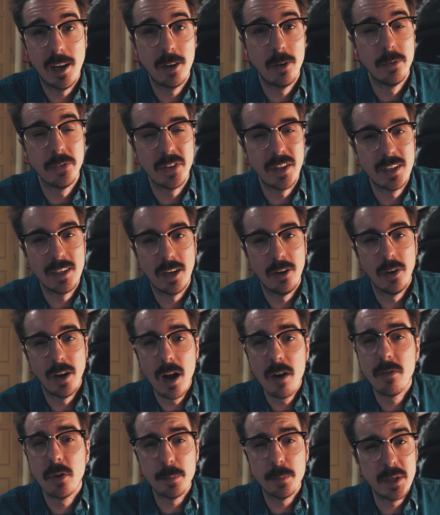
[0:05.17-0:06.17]
don't think I'll
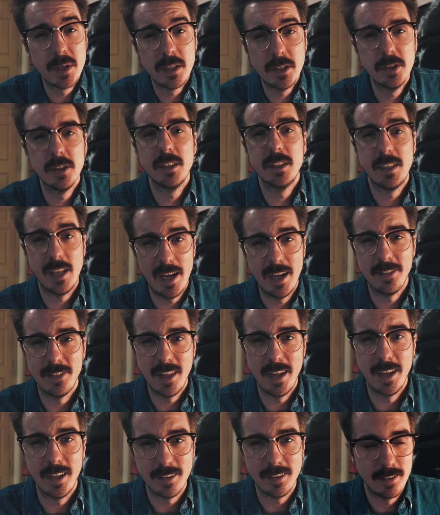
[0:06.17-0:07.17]
ever be good at
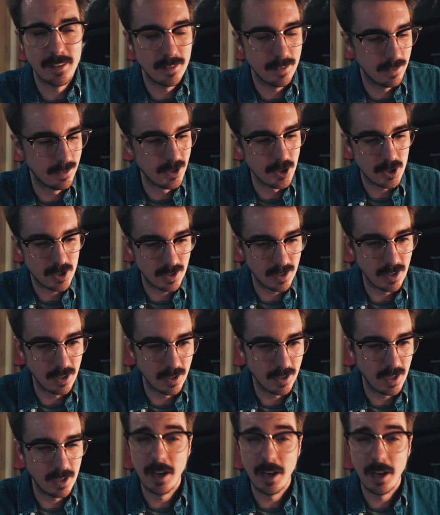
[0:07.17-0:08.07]
that. Just the